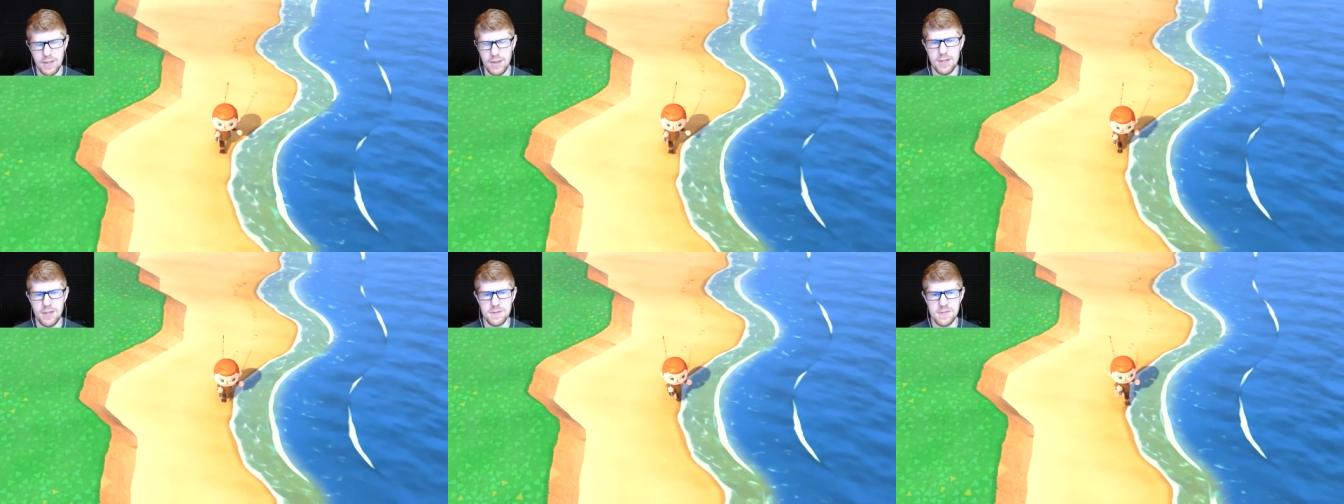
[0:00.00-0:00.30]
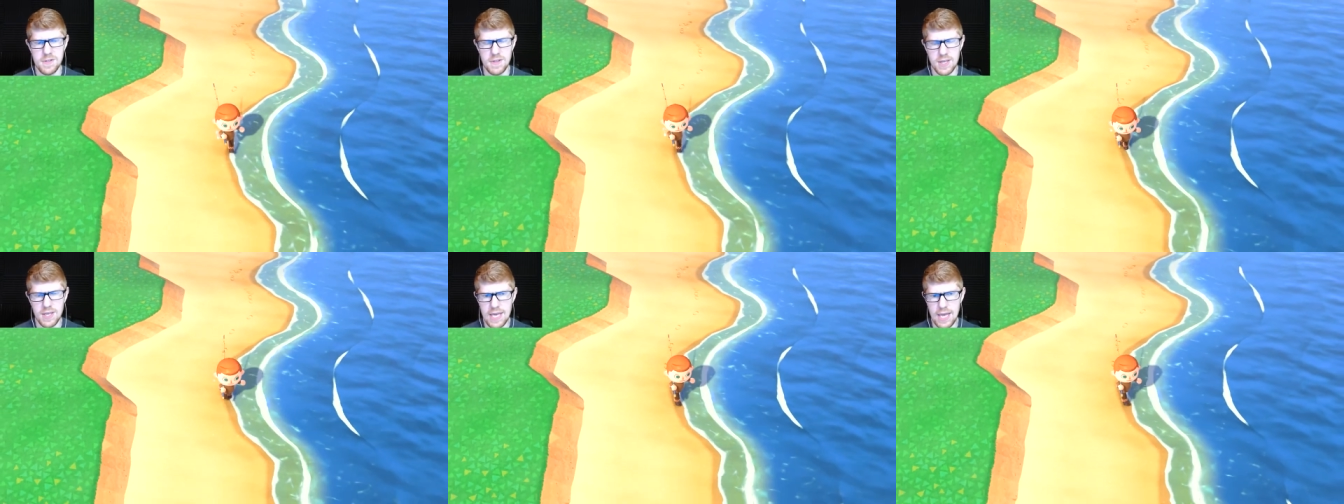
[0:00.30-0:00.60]
those
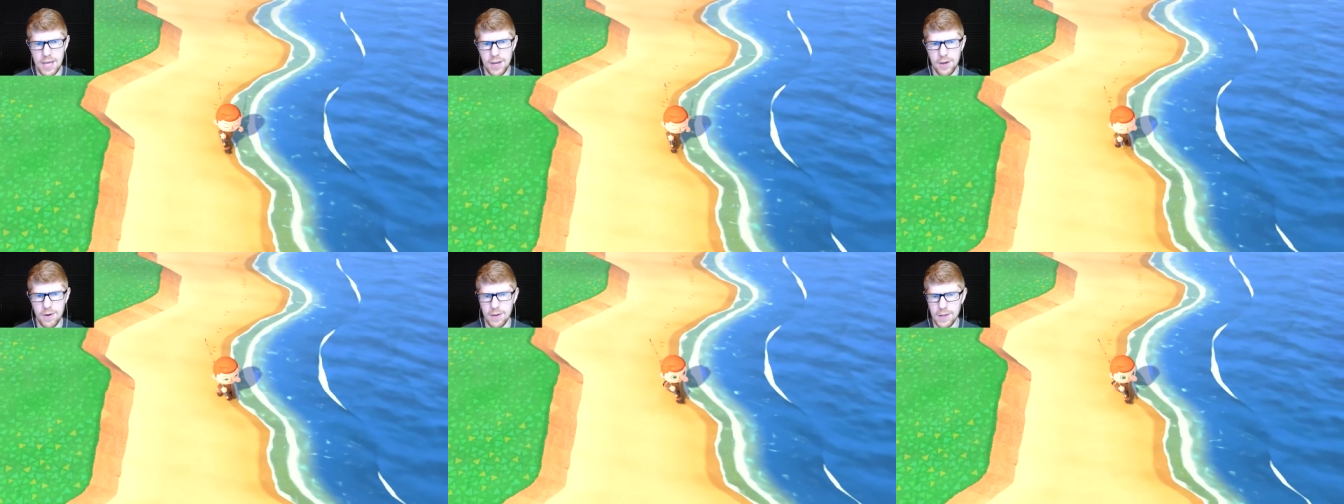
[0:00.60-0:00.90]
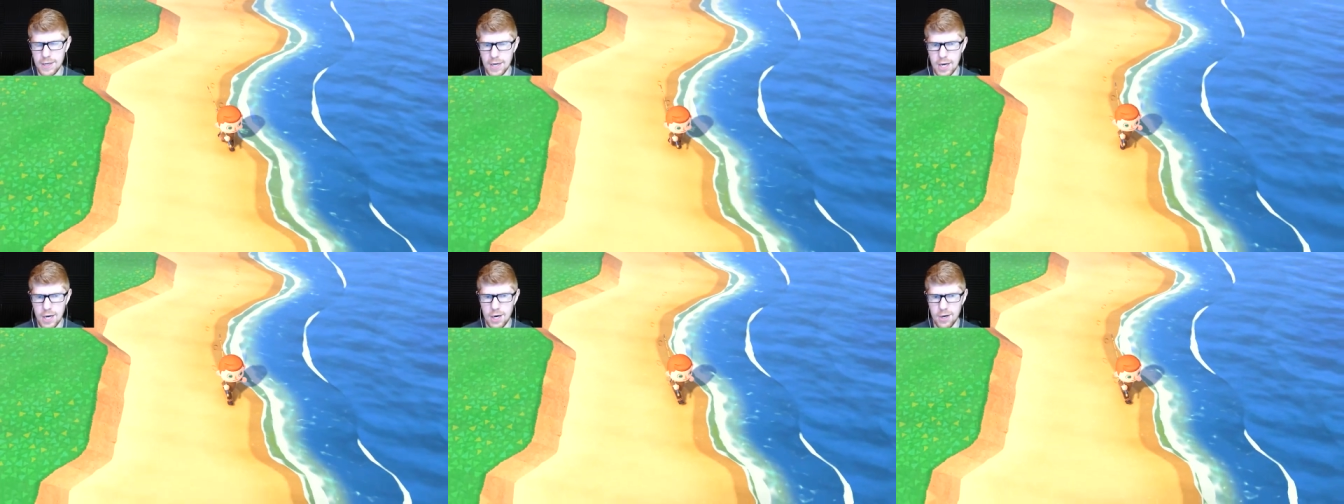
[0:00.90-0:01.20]
only get you
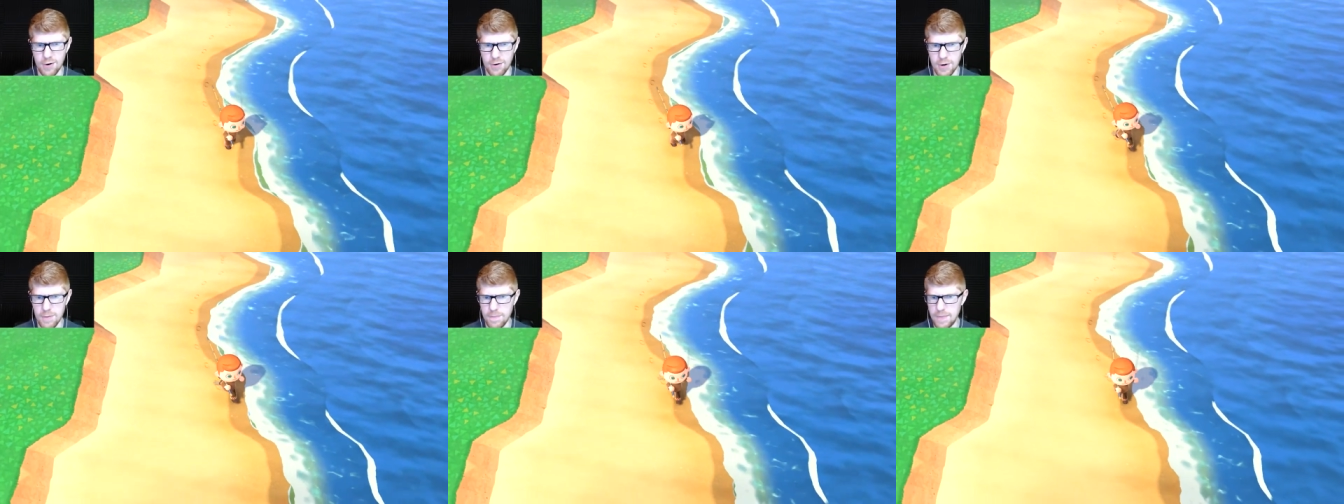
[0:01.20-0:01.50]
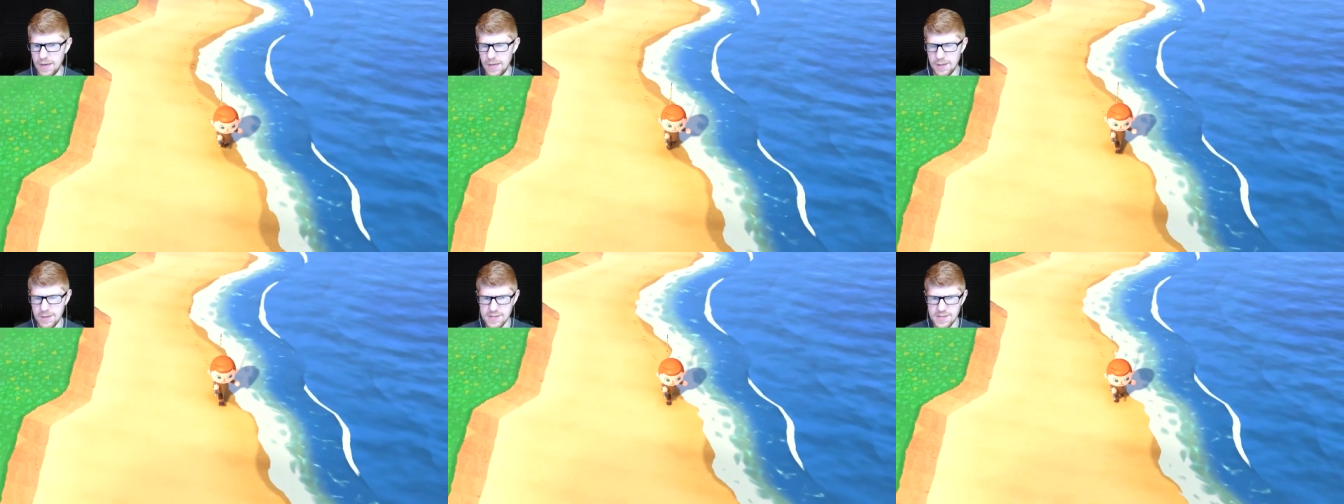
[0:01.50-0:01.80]
like a hundred
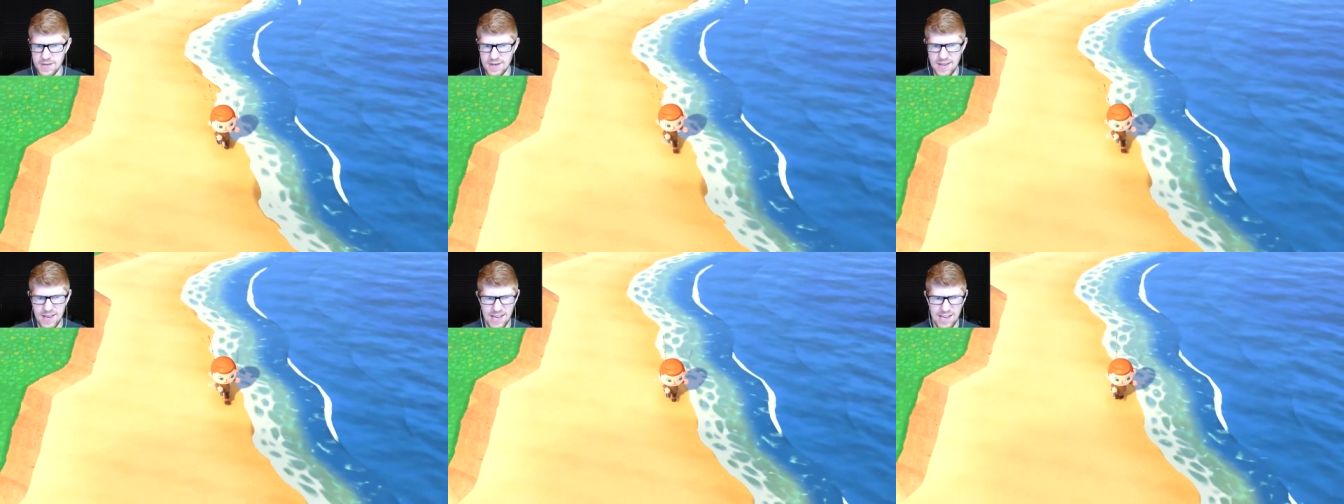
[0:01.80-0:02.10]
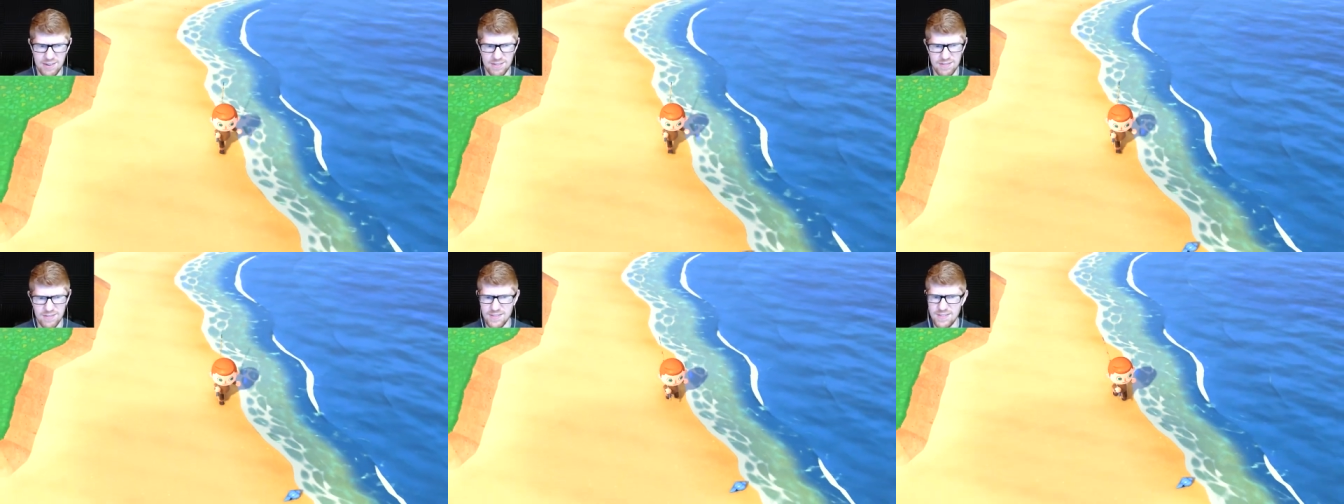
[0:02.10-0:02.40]
bells, and I
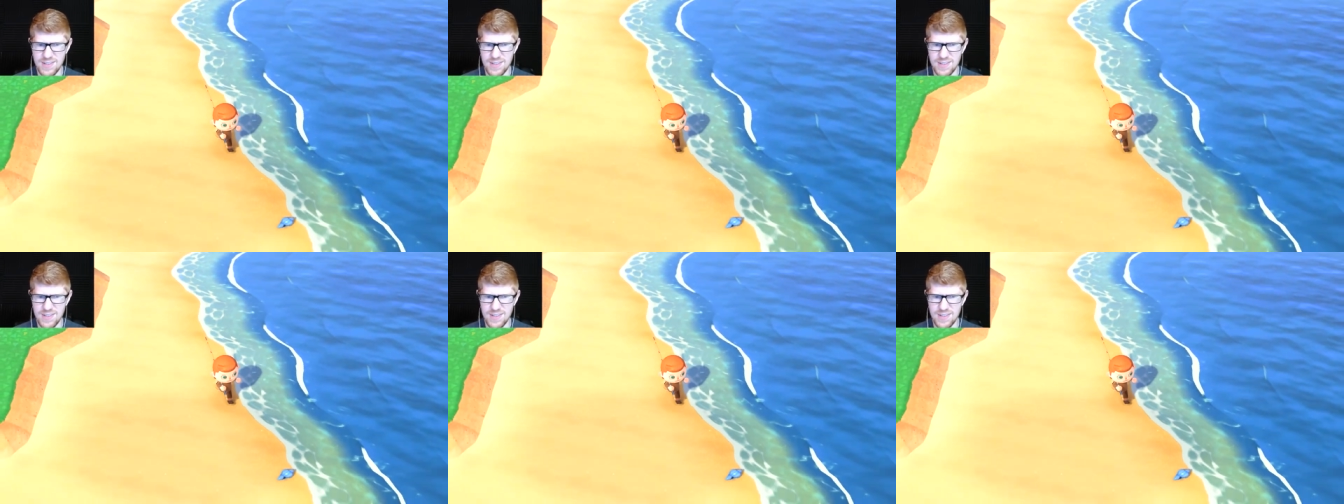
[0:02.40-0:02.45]
don't.